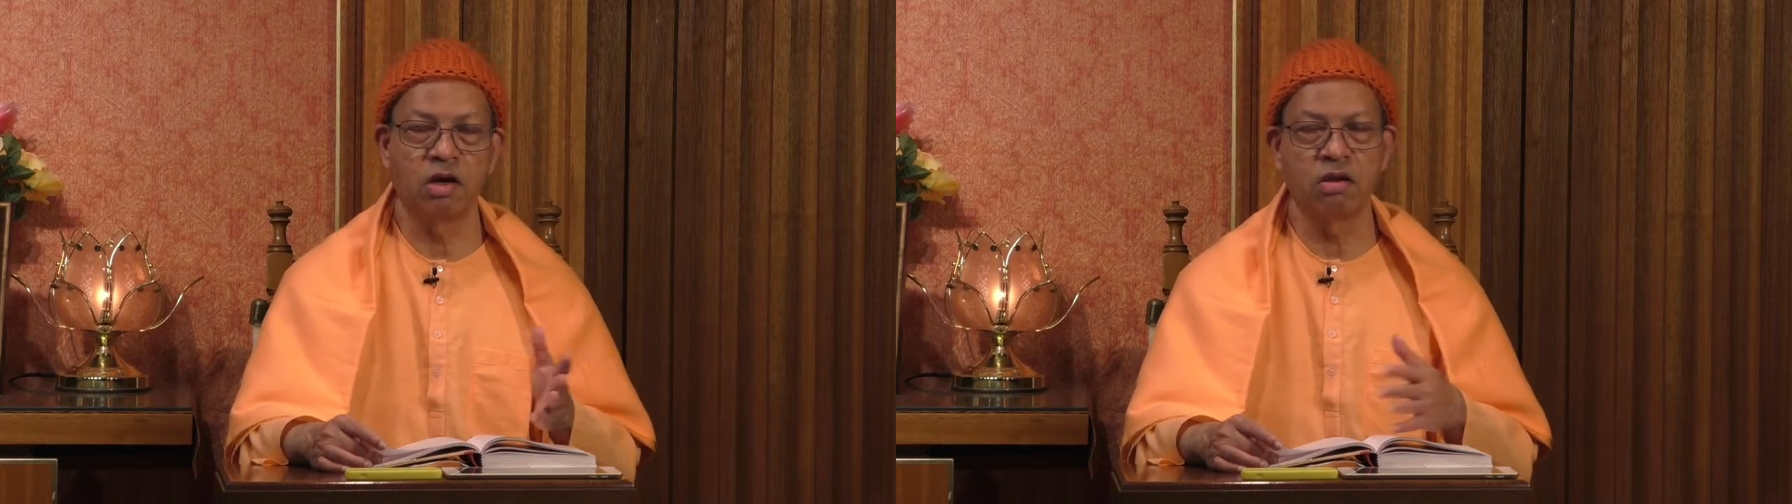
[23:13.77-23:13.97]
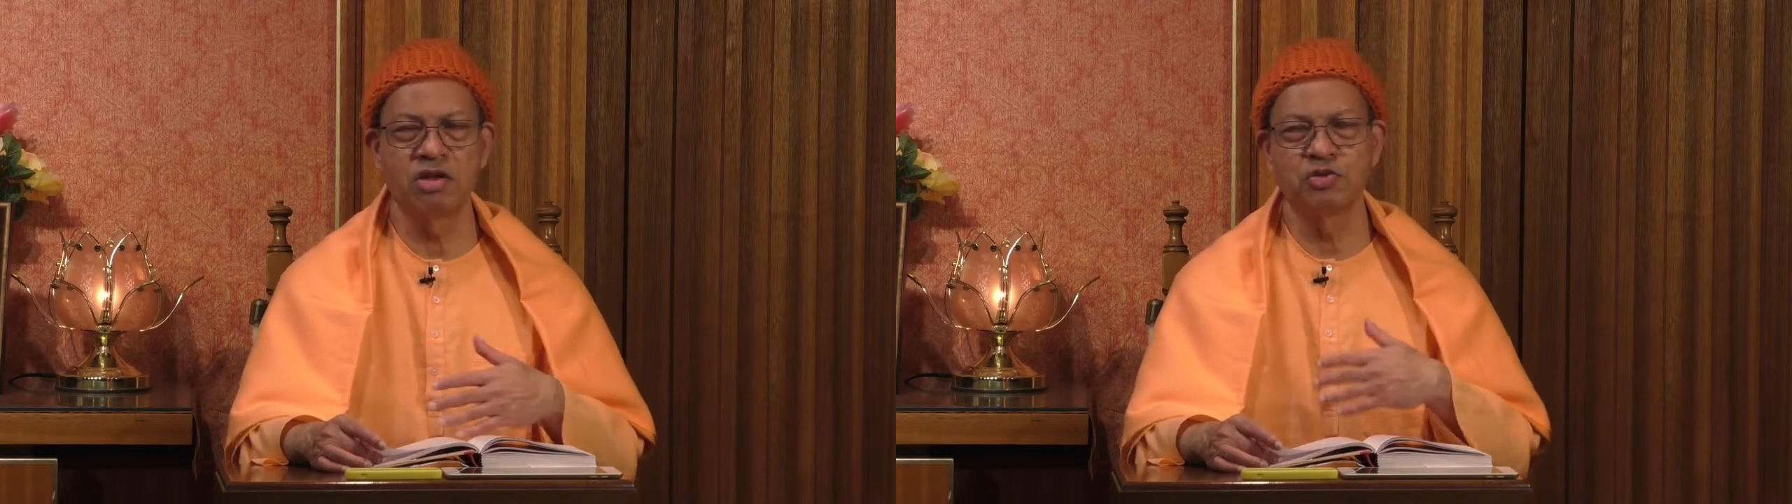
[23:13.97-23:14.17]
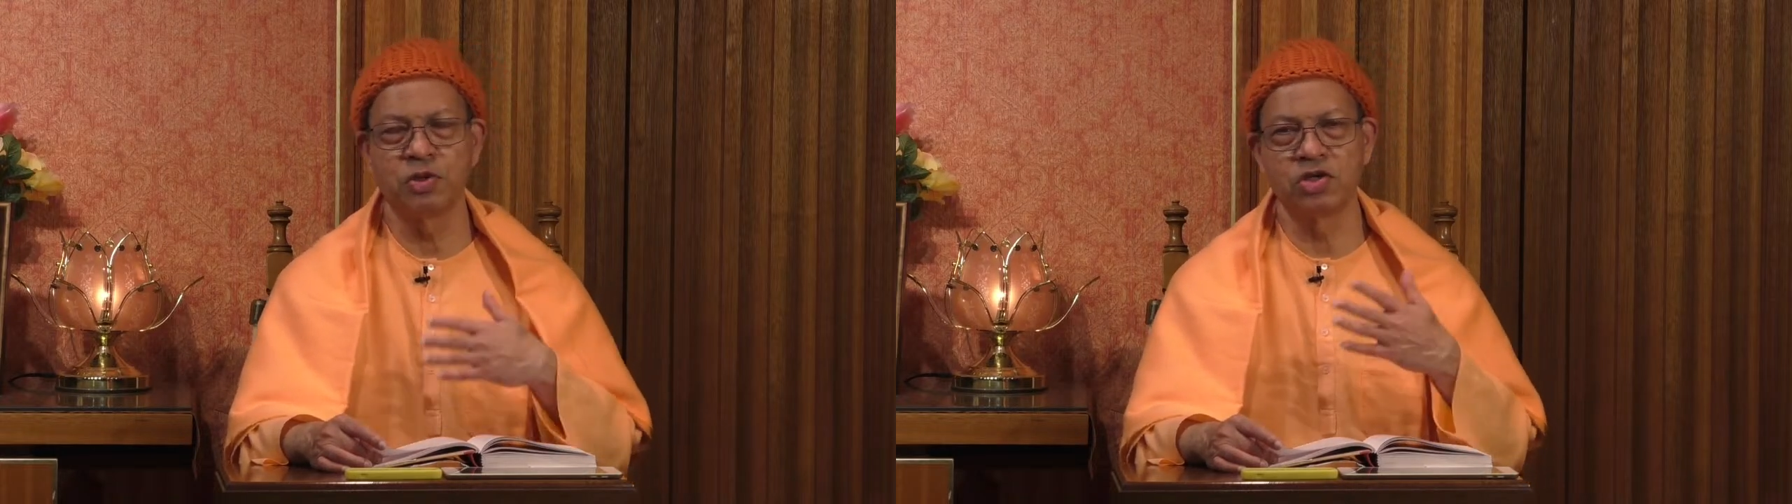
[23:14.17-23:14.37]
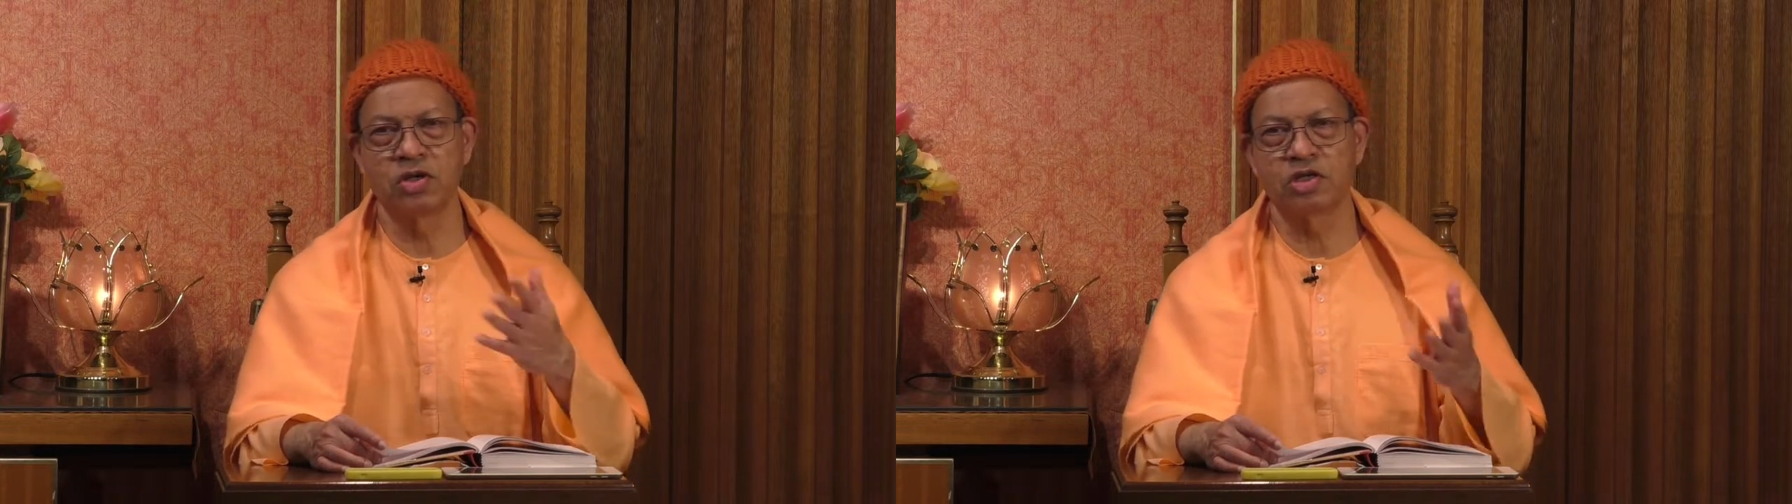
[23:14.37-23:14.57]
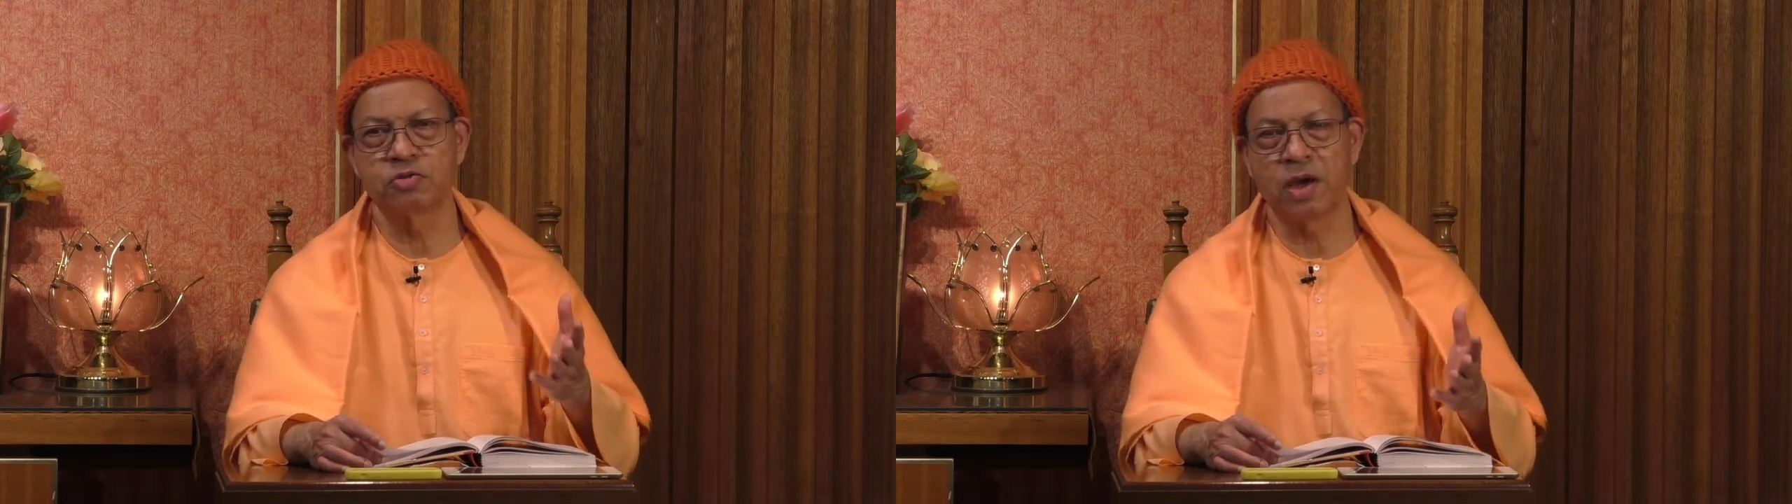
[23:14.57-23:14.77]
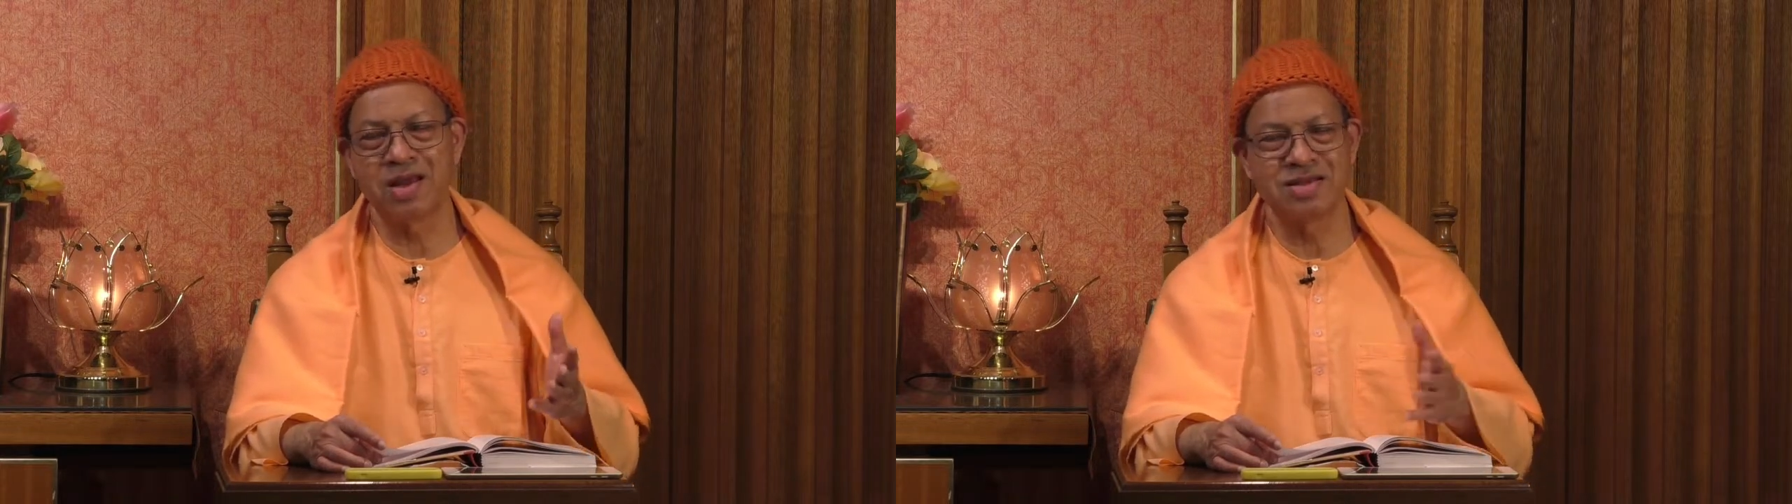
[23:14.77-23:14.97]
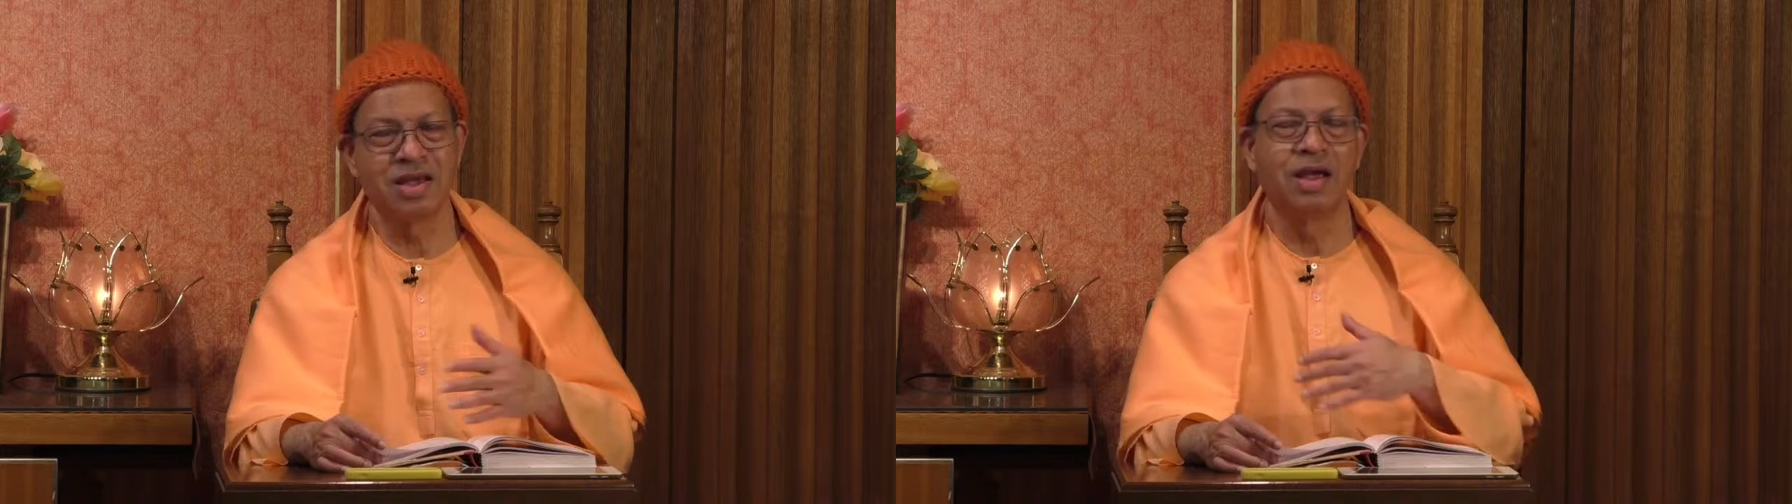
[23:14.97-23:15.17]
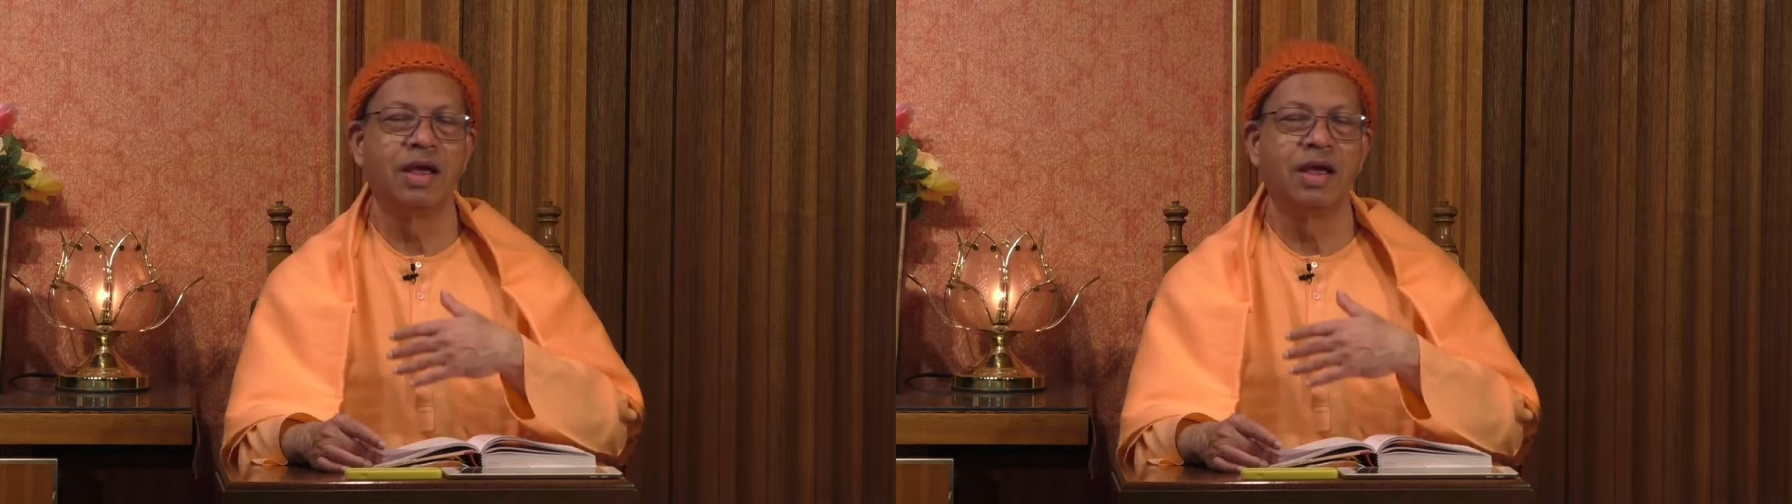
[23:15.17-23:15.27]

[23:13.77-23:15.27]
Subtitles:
not only spiritual aspirants,